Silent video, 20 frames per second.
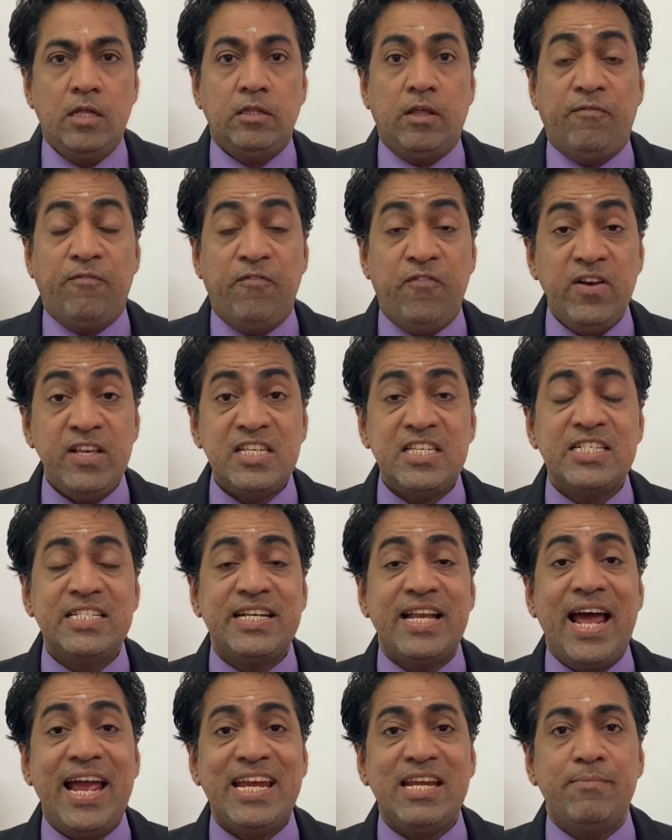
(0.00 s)
The first
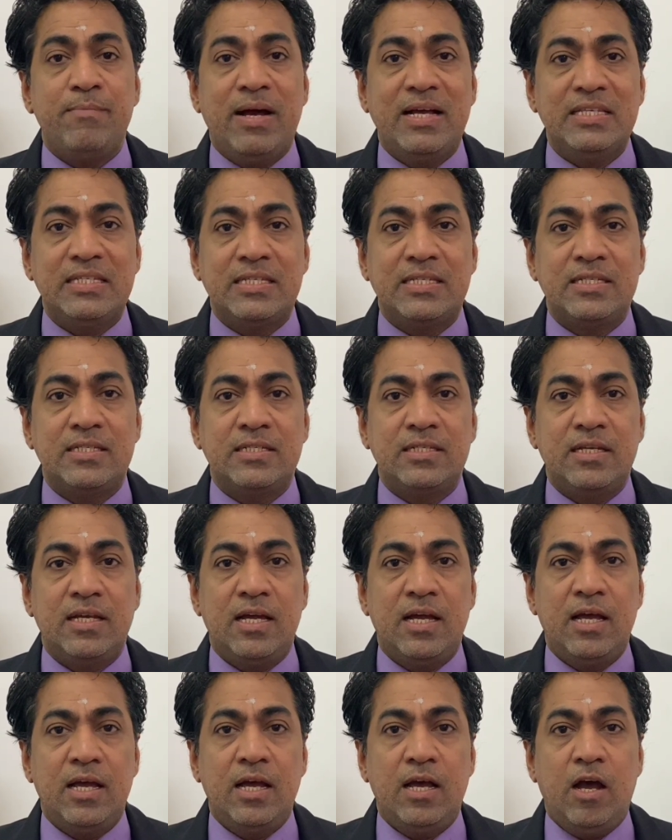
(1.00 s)
9 months
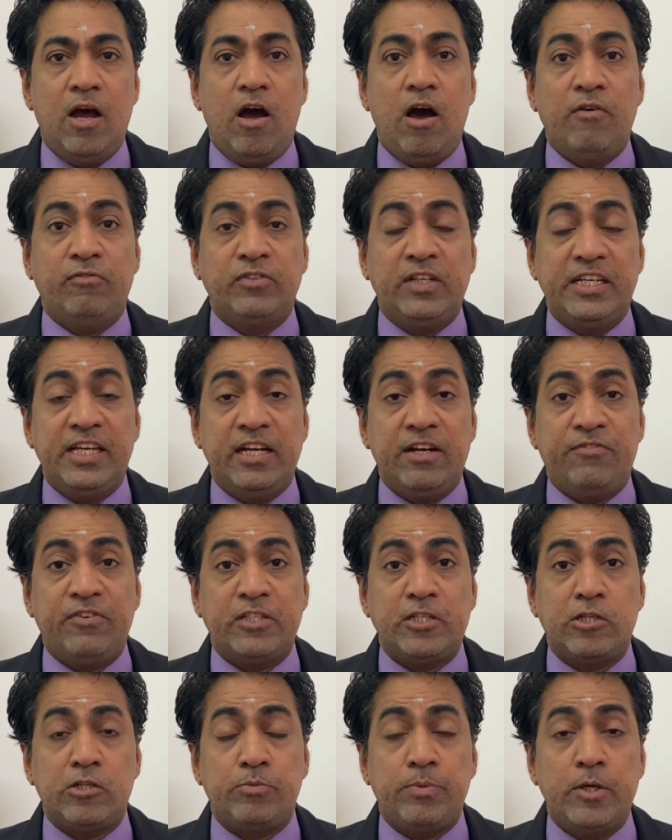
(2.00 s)
of the year of
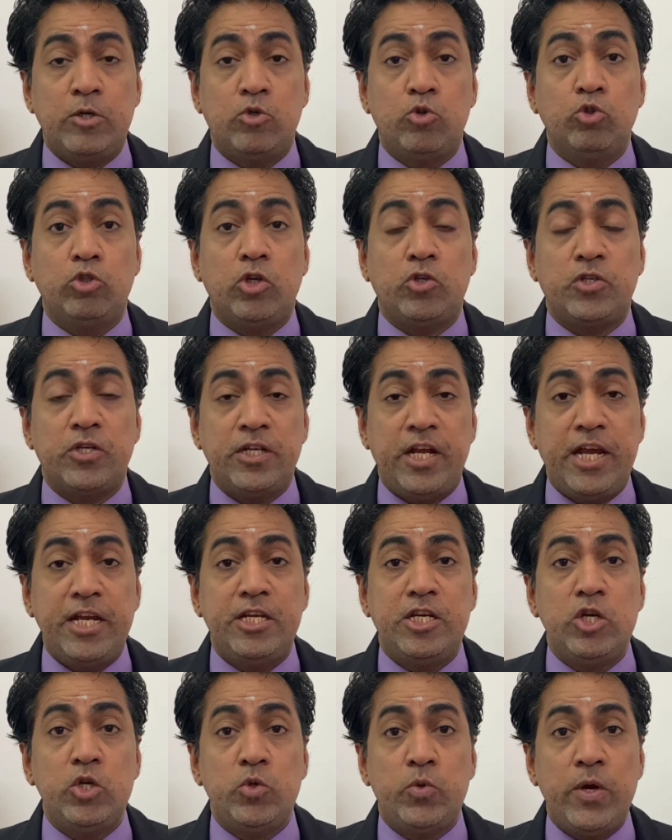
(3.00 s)
assessment
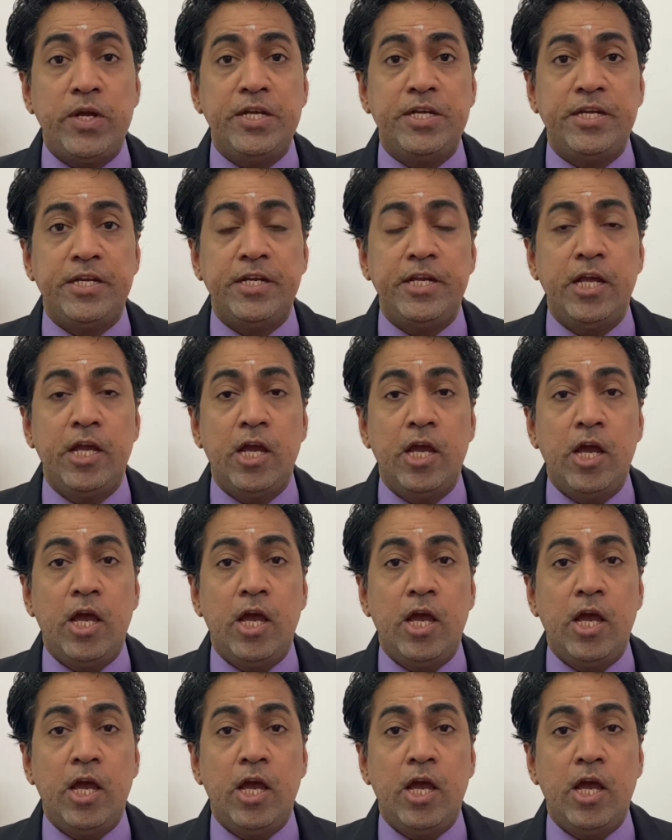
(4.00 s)
2019-20,